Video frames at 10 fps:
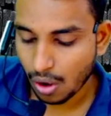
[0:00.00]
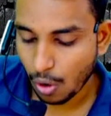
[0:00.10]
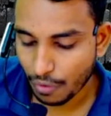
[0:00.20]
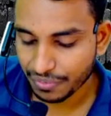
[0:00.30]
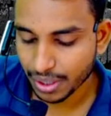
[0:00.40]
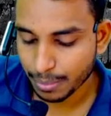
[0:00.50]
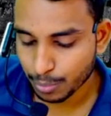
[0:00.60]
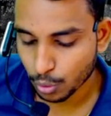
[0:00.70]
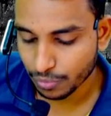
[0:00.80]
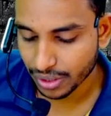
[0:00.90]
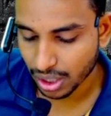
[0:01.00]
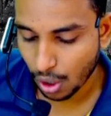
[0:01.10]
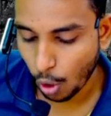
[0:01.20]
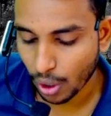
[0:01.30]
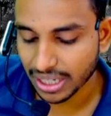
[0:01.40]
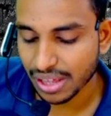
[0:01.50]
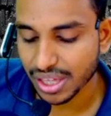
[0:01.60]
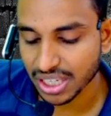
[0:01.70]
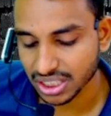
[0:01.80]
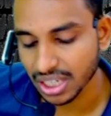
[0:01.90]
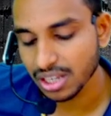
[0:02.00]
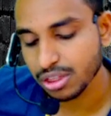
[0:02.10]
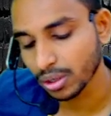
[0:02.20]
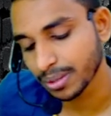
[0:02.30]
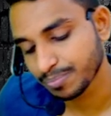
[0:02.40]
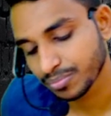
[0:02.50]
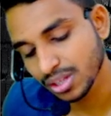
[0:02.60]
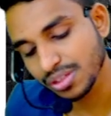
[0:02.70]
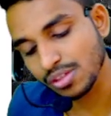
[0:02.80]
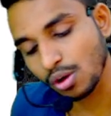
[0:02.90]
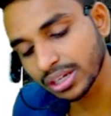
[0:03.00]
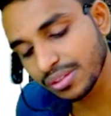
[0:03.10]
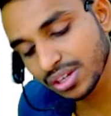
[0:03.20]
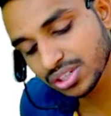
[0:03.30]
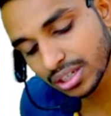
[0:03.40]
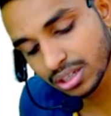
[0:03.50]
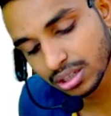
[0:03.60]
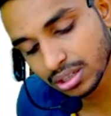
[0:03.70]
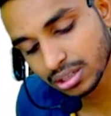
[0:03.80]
of improving organizational, sorry, this is organizational